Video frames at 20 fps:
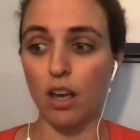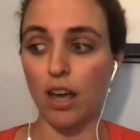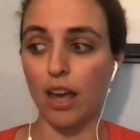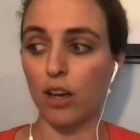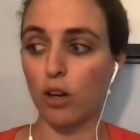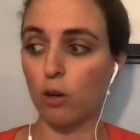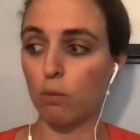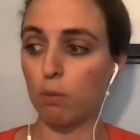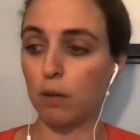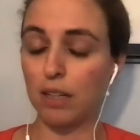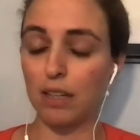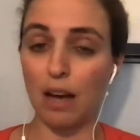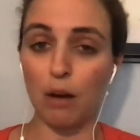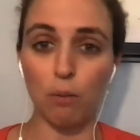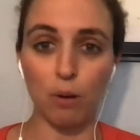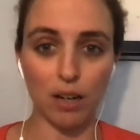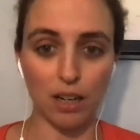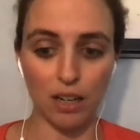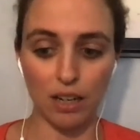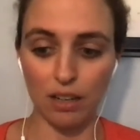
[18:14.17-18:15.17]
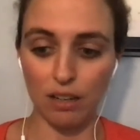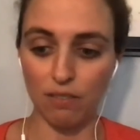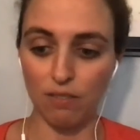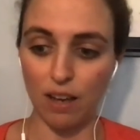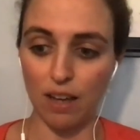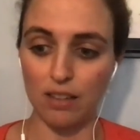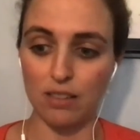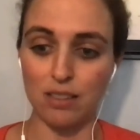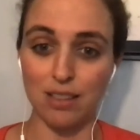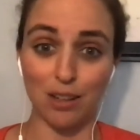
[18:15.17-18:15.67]
it could be networking
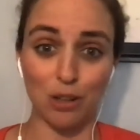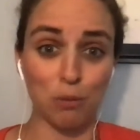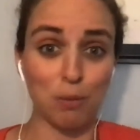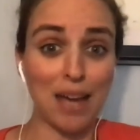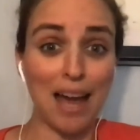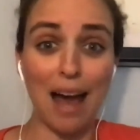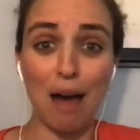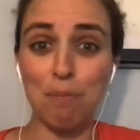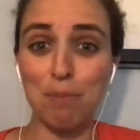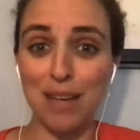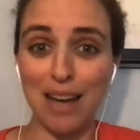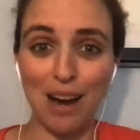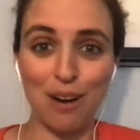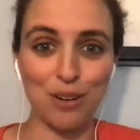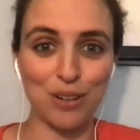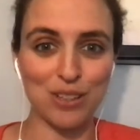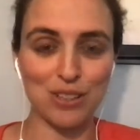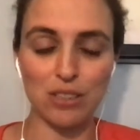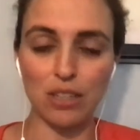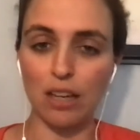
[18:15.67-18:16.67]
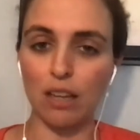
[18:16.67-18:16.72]
events, it could be happy hours.